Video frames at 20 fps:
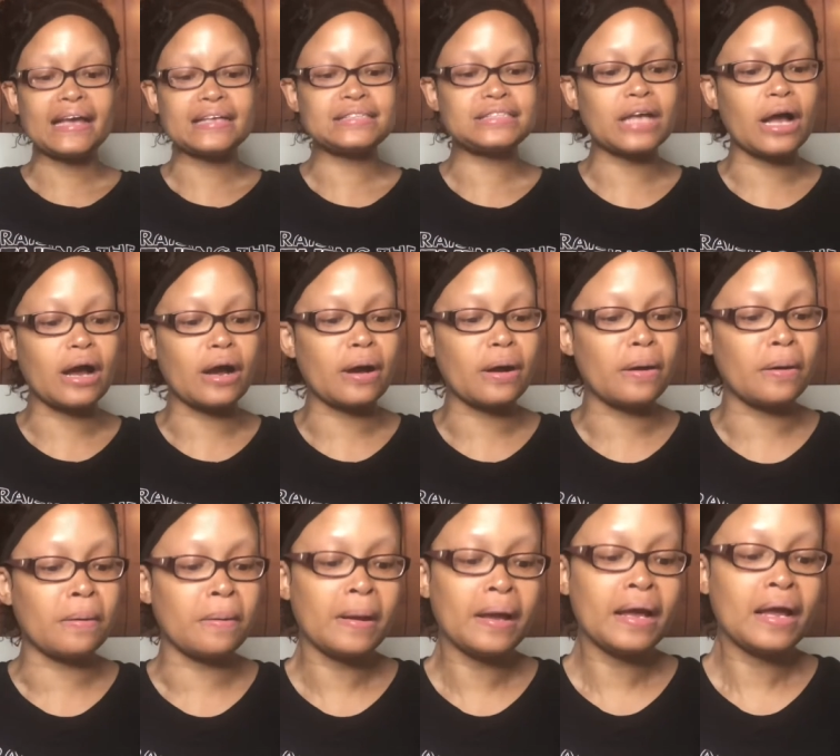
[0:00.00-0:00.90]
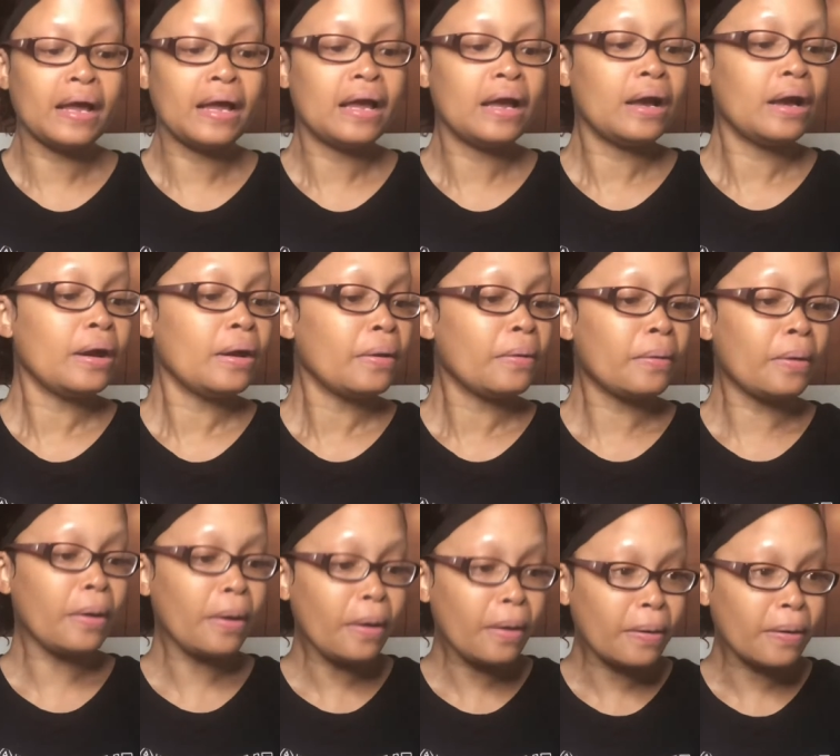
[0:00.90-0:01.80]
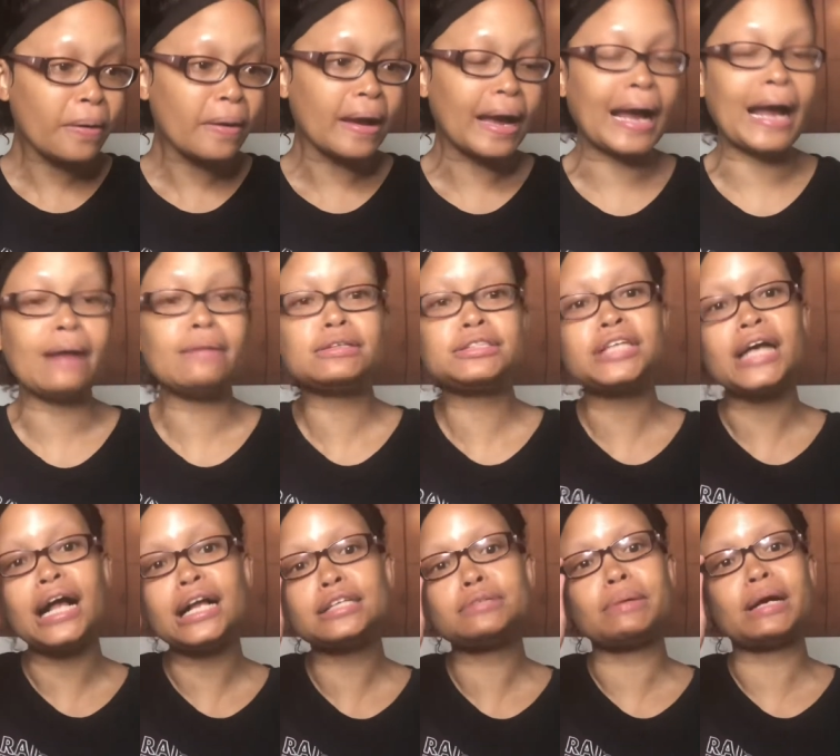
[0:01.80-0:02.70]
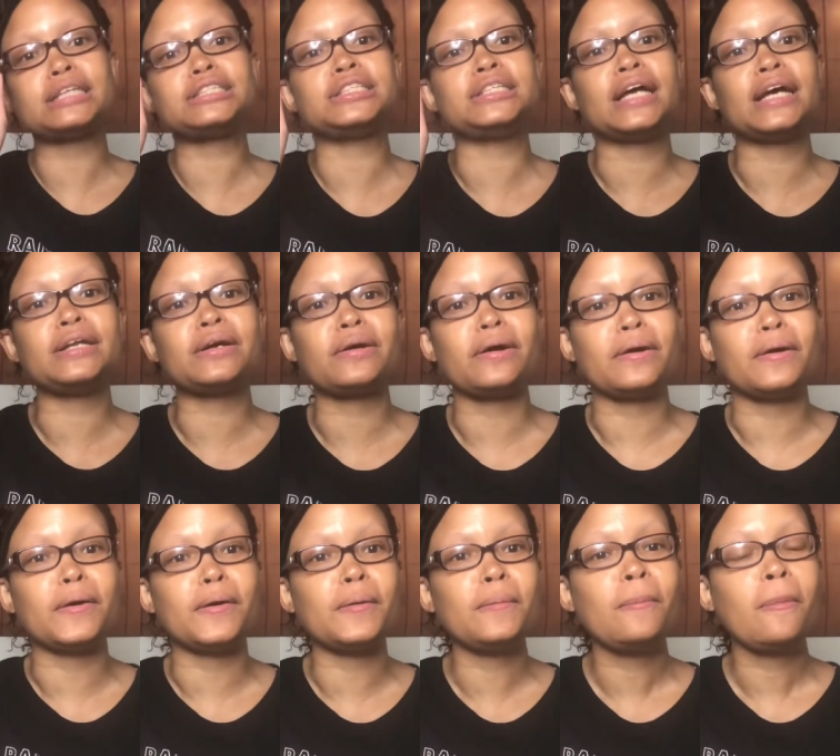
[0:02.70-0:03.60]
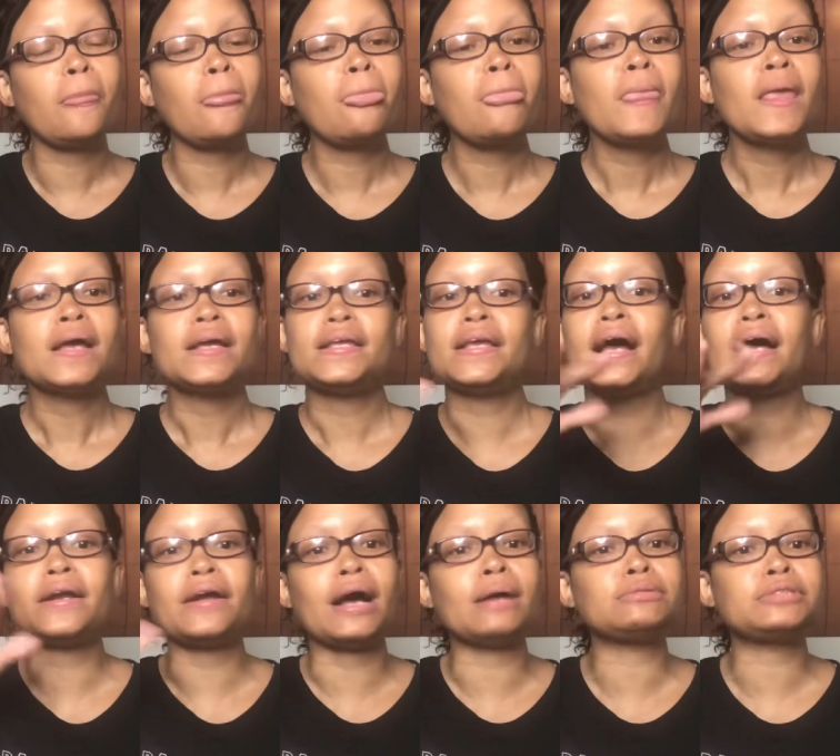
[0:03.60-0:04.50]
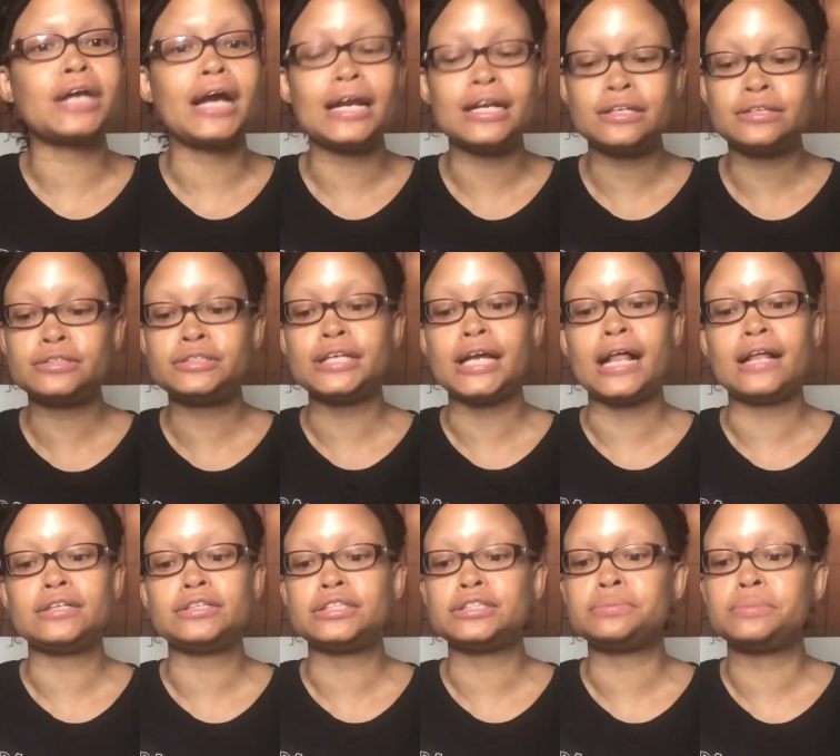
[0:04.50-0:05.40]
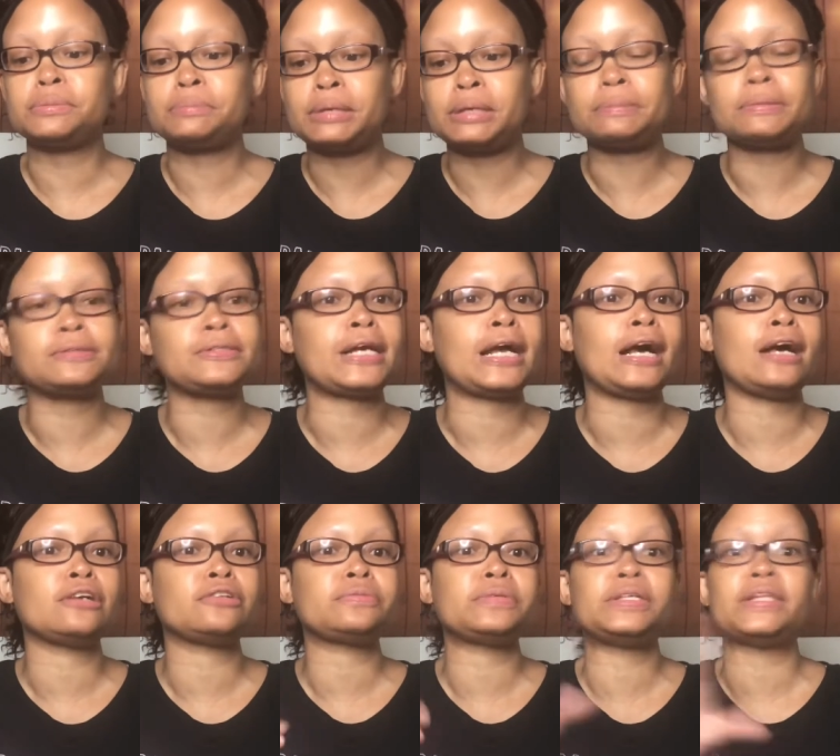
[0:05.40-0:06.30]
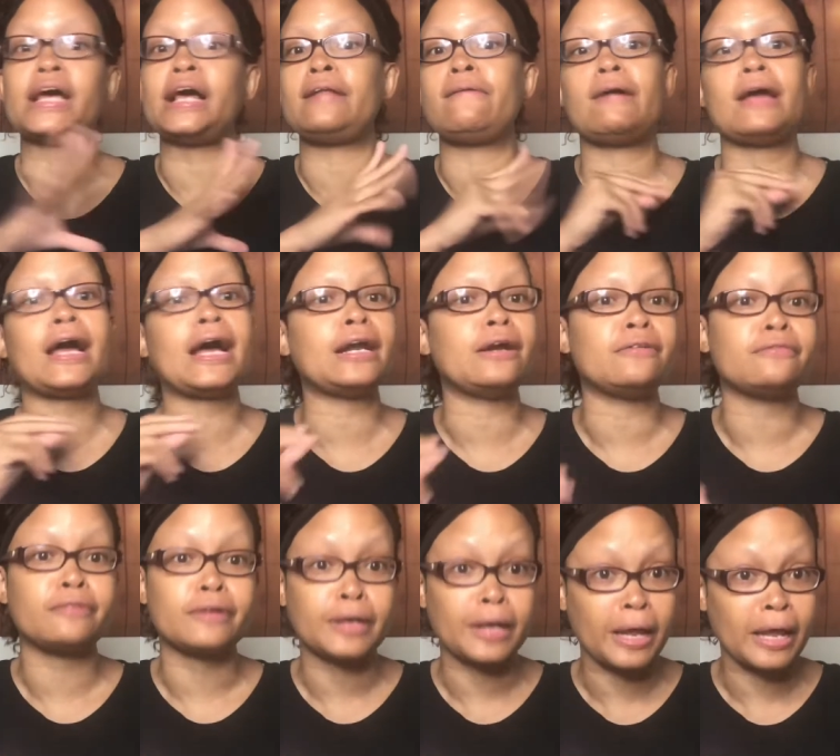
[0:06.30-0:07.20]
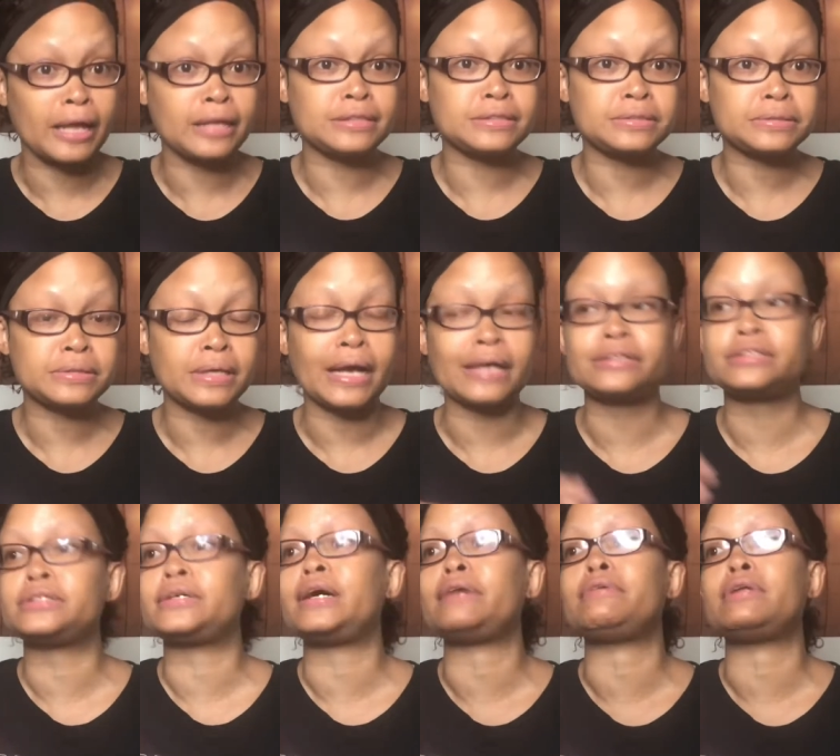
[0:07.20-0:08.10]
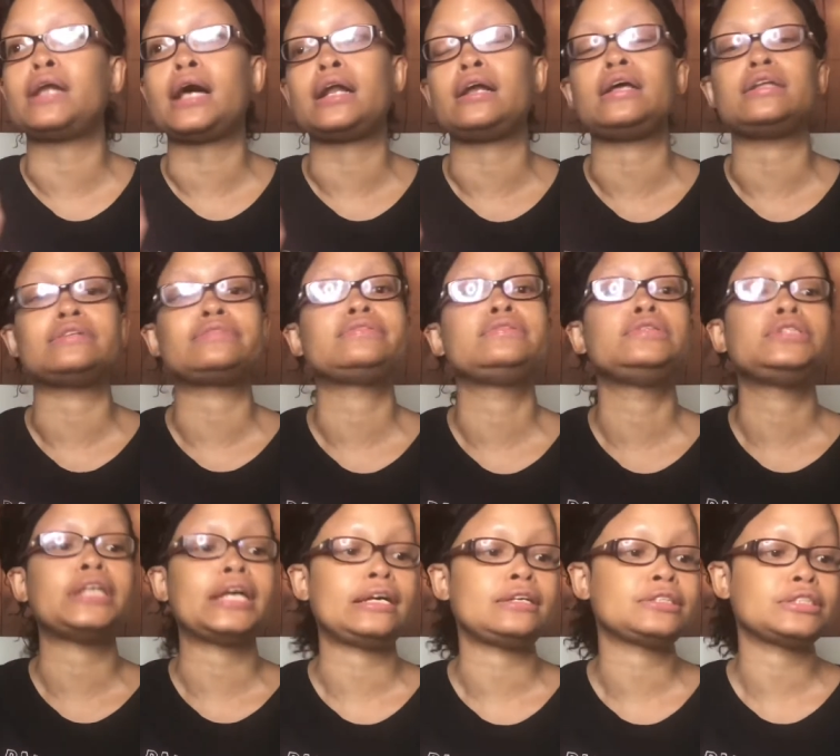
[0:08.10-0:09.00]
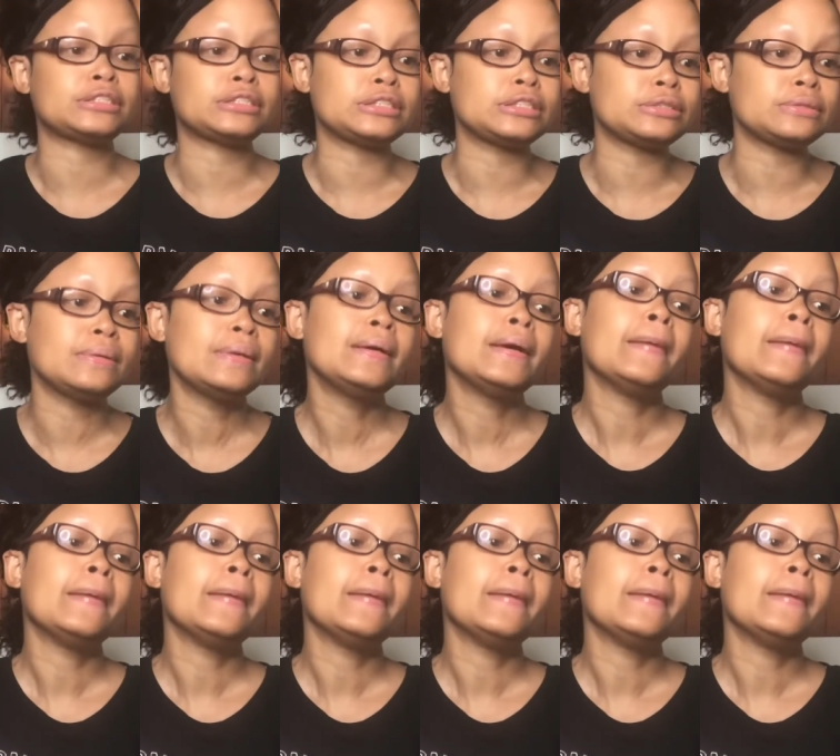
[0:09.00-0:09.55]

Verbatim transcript: so whew, I was challenged by Shunnette Nicole. Y'all know I'm trying to do challenges when people challenge me. That way I don't forget. I still have a lot of other food challenges to do.